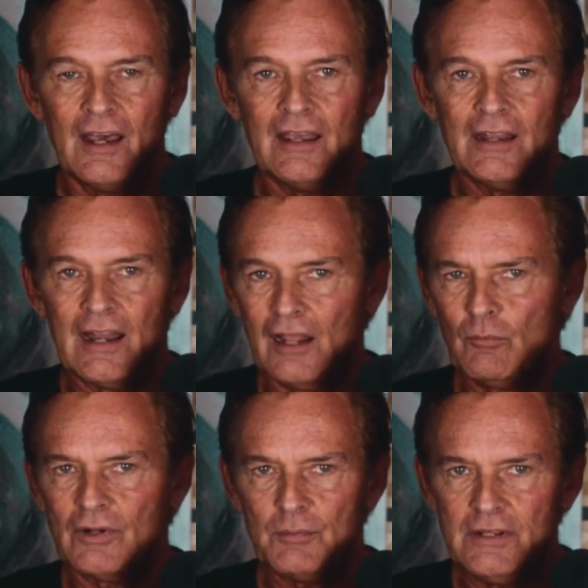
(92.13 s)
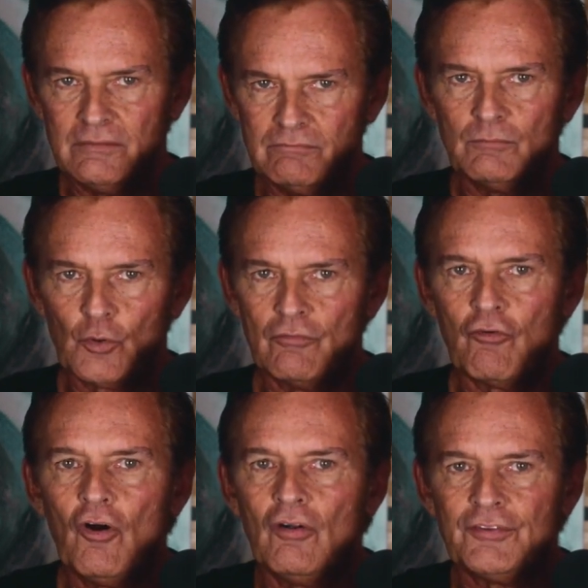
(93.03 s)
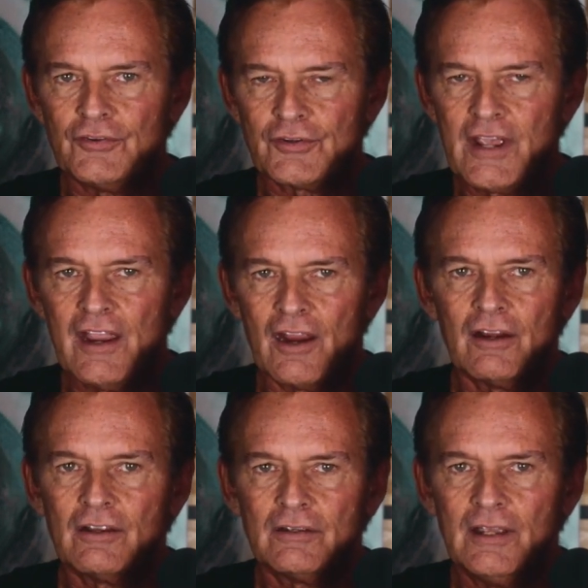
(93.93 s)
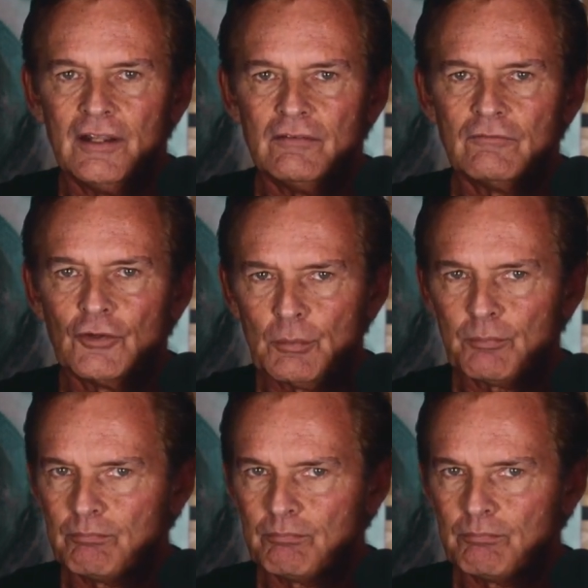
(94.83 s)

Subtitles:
And I wanted to be more involved in their care and really